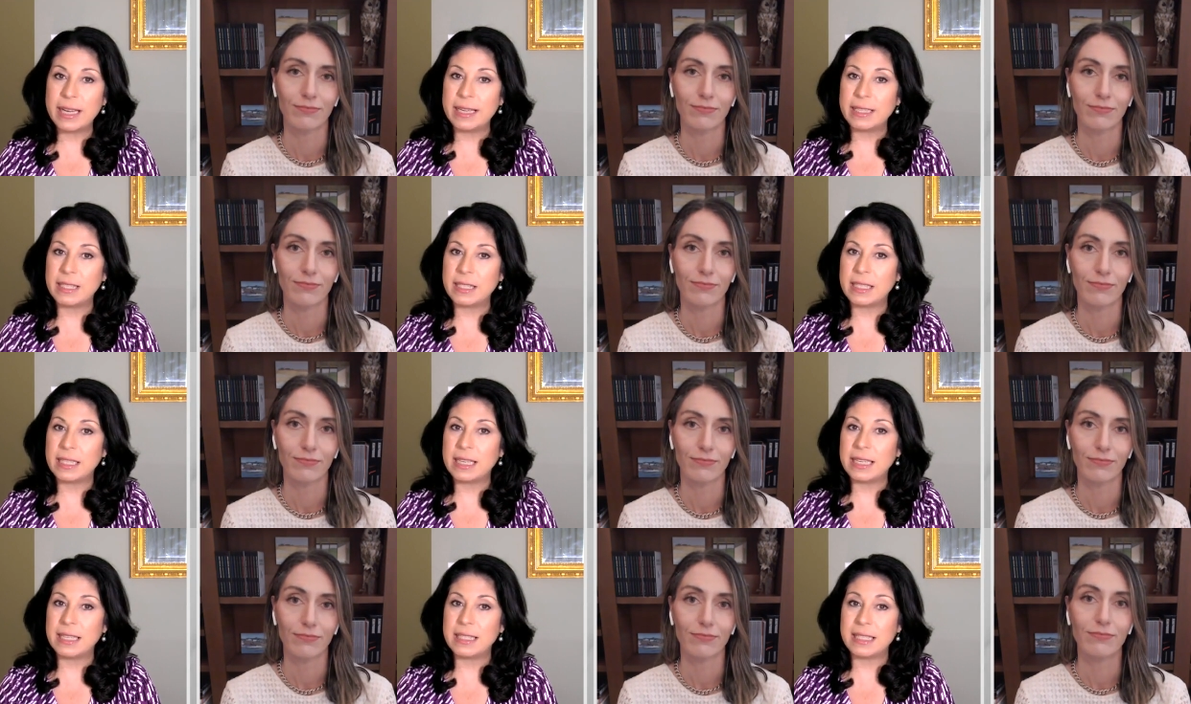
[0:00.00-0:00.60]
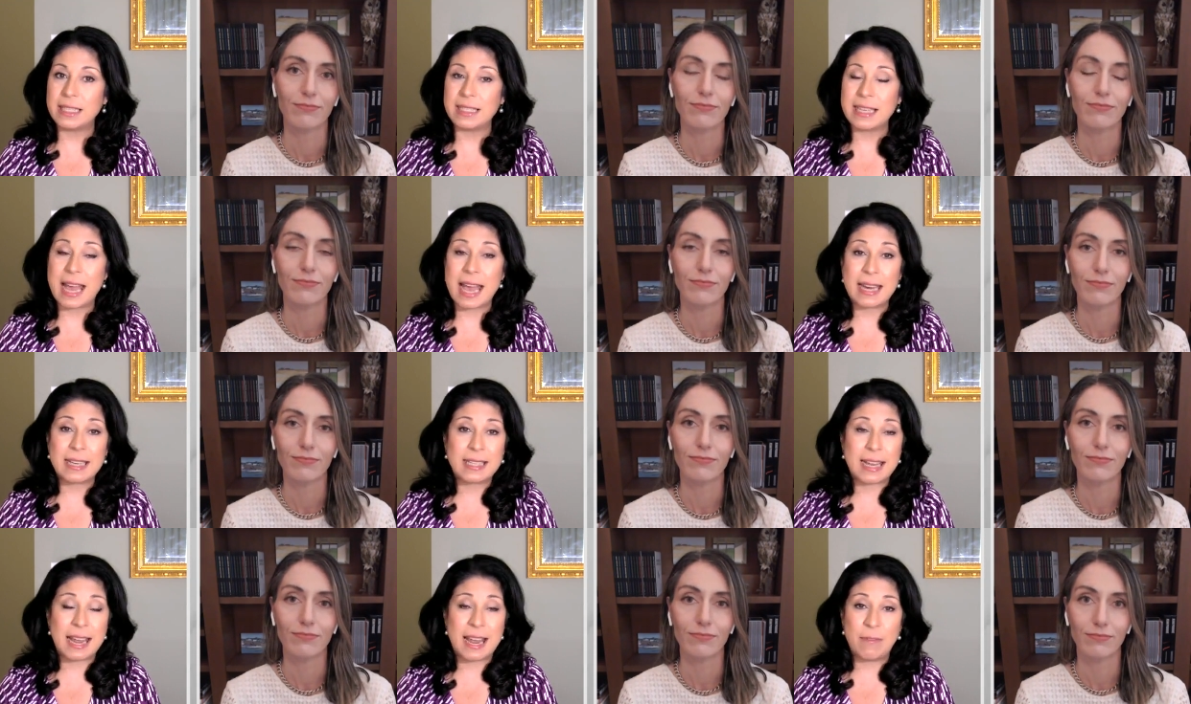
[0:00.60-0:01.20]
Speaker 1: It's seen as a
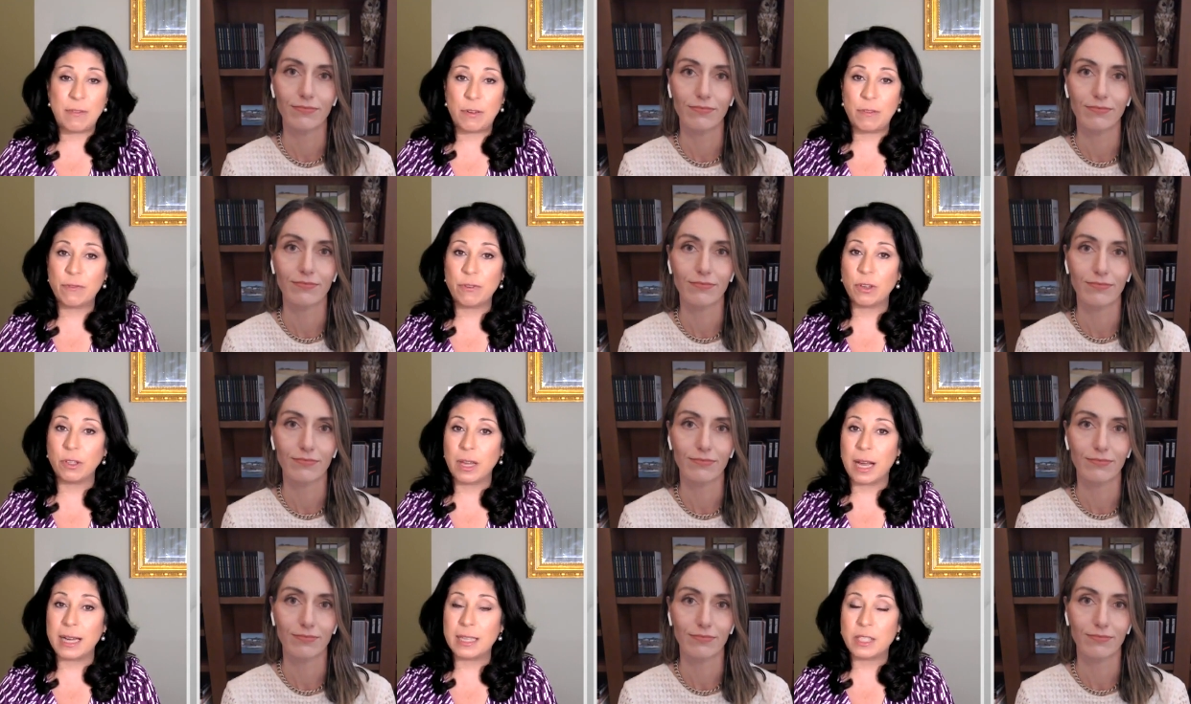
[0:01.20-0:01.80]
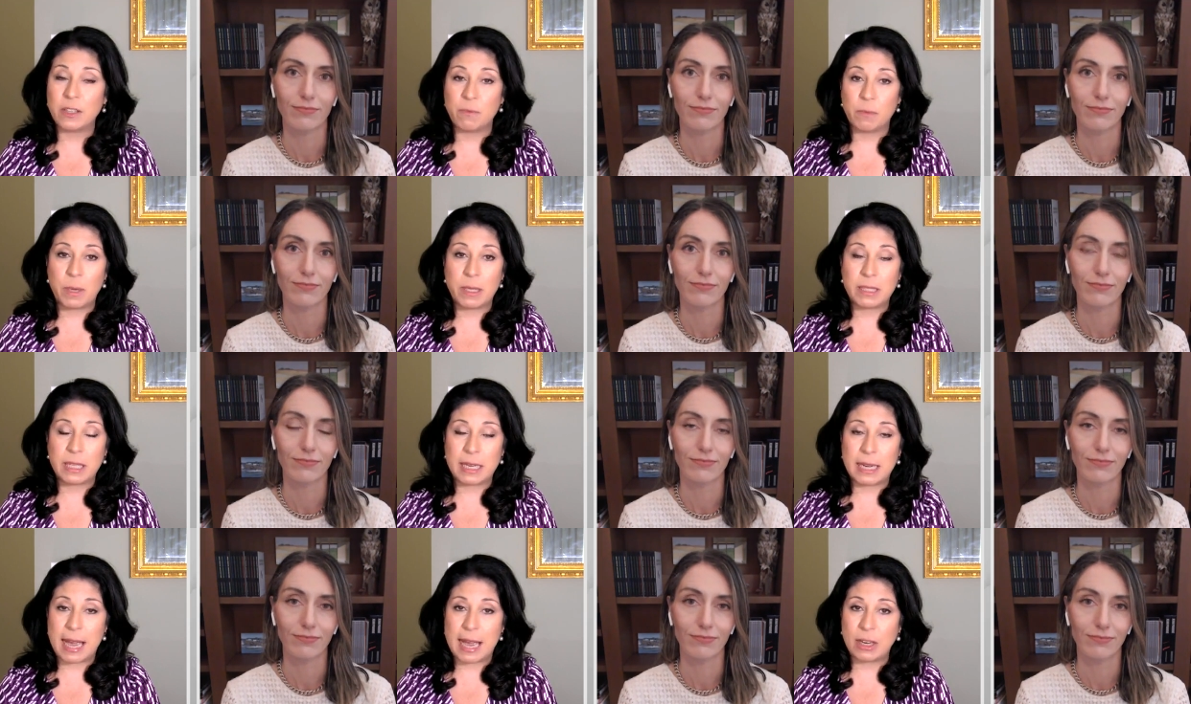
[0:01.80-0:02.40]
tax haven for lots of
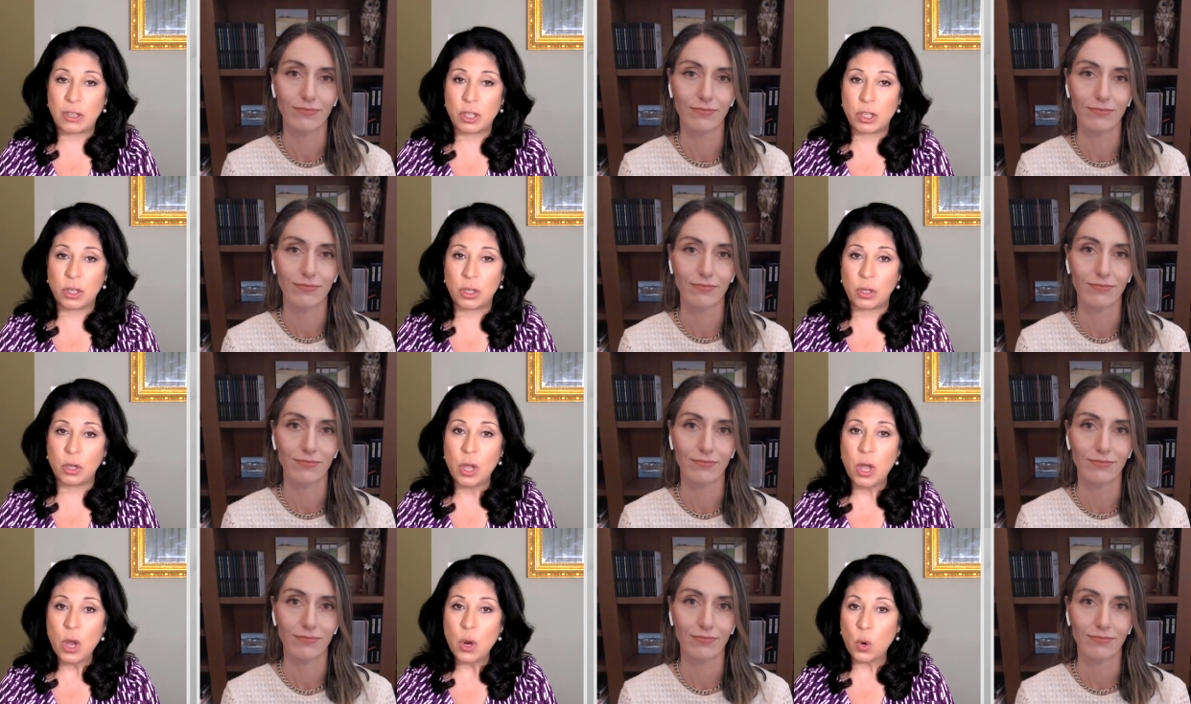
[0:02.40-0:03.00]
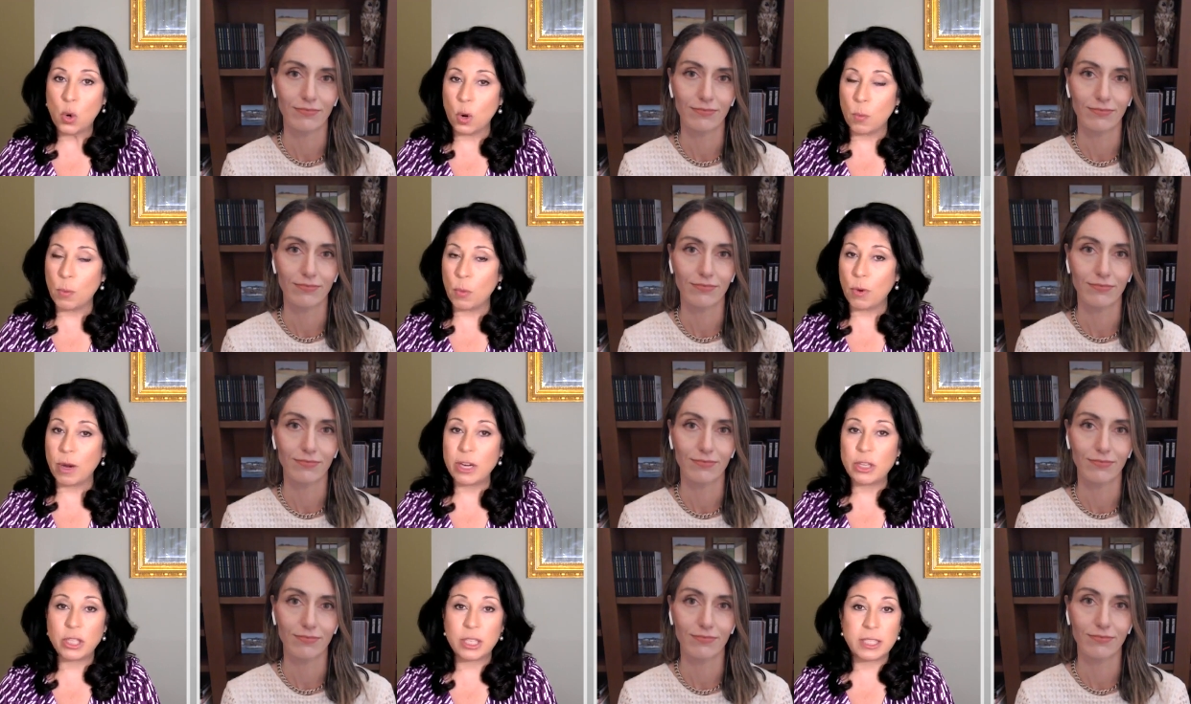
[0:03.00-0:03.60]
multinational
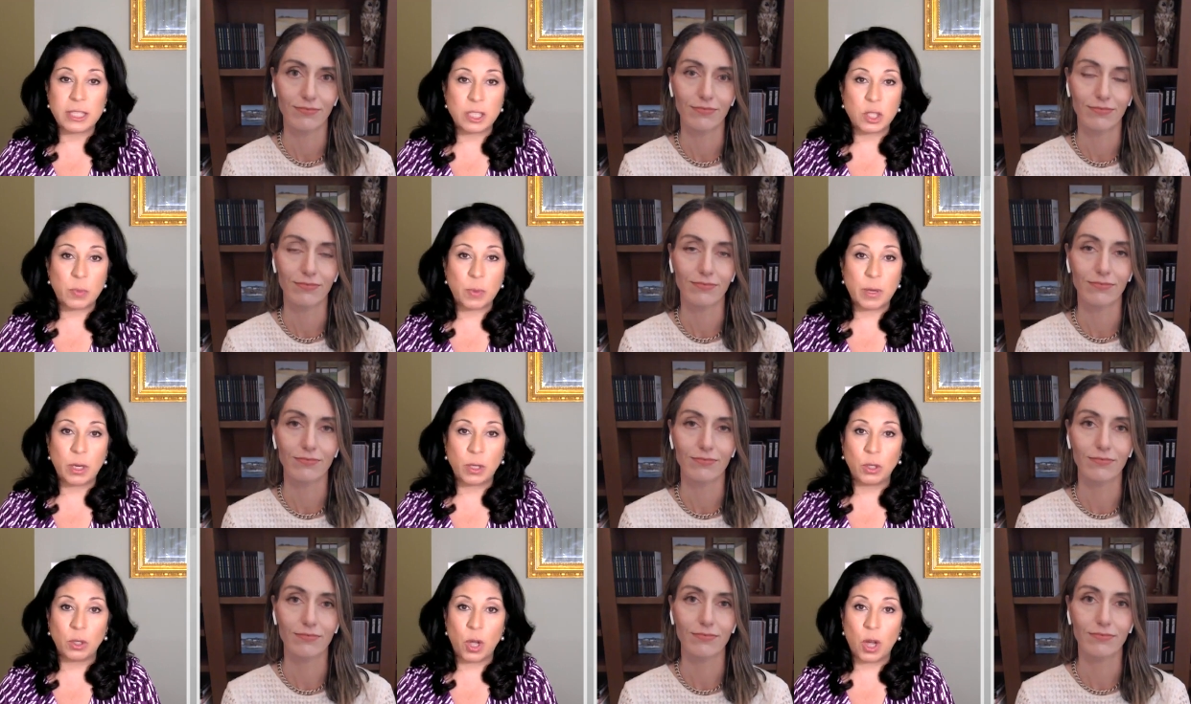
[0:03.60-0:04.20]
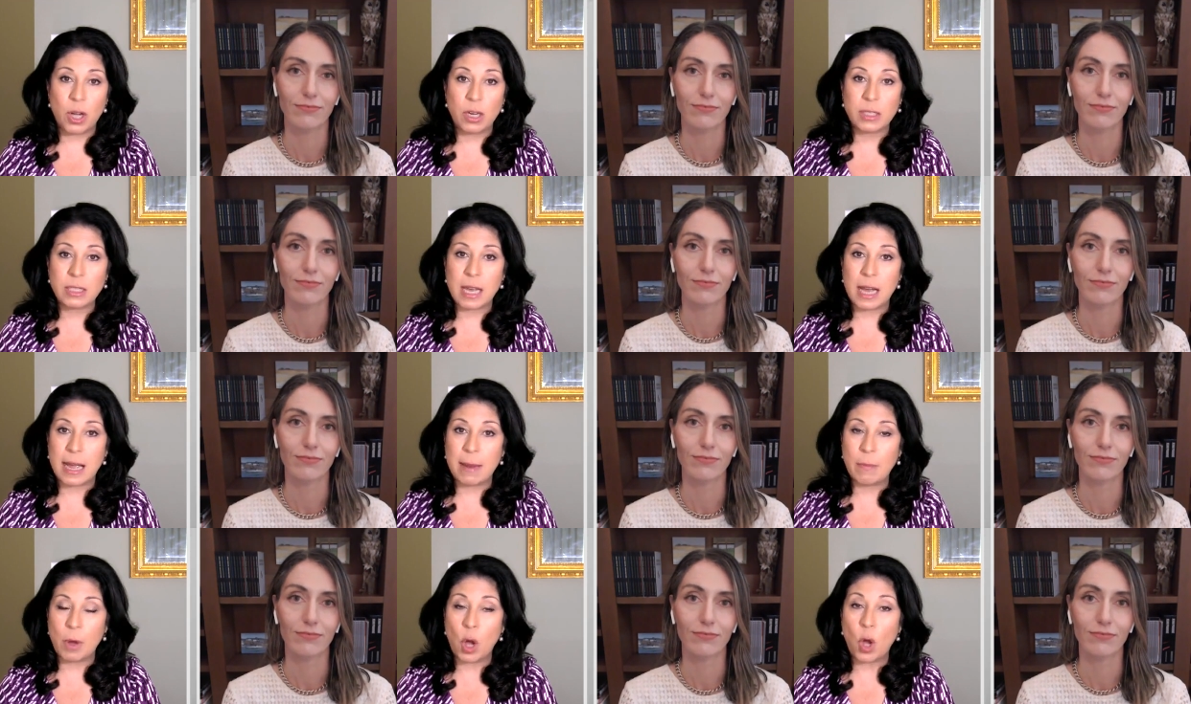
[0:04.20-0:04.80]
corporations. It's been a long
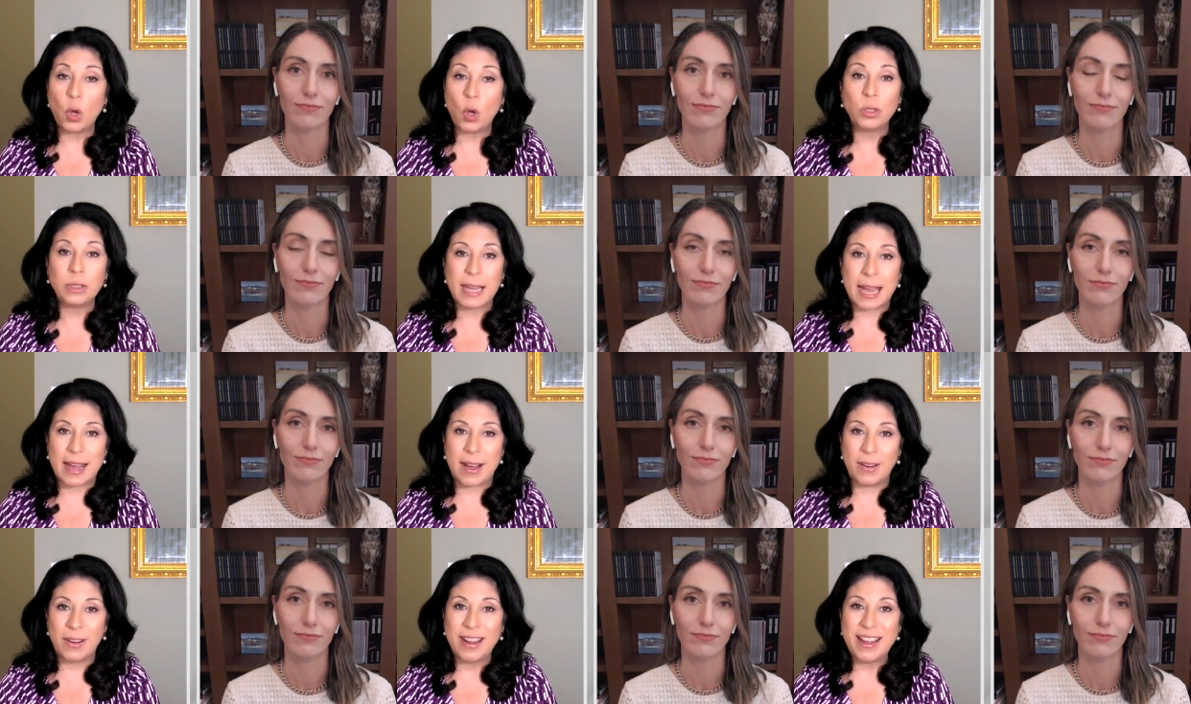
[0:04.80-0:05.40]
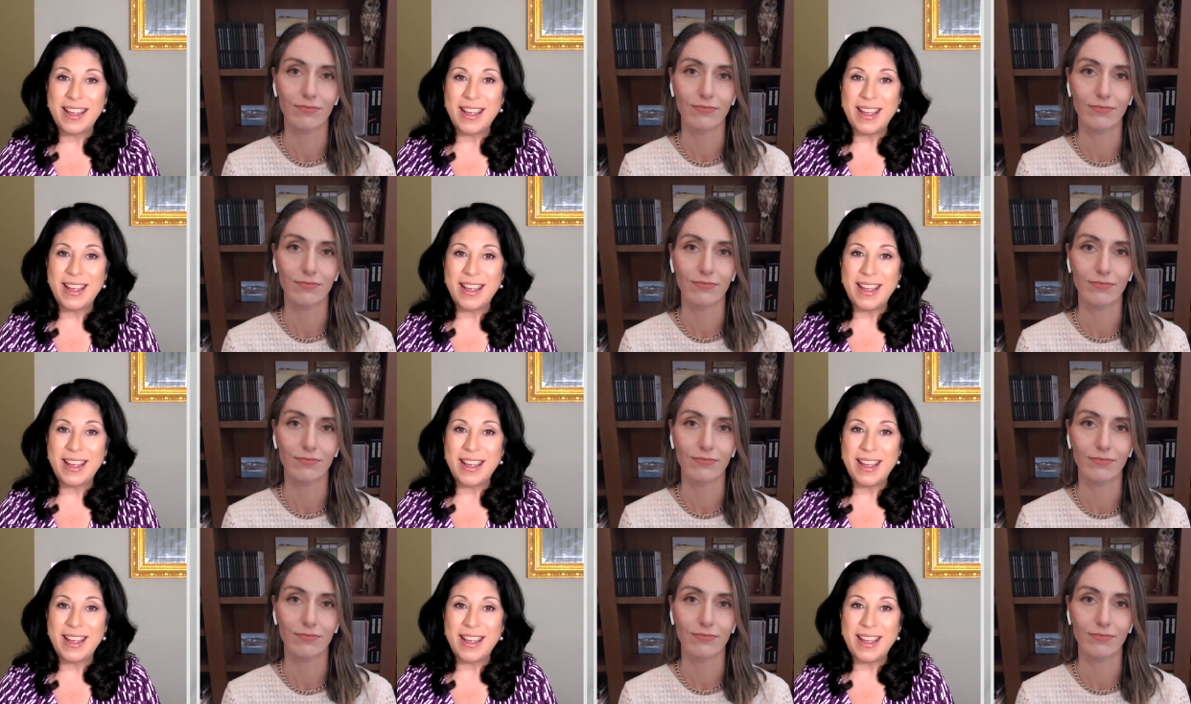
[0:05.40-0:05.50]
time holdout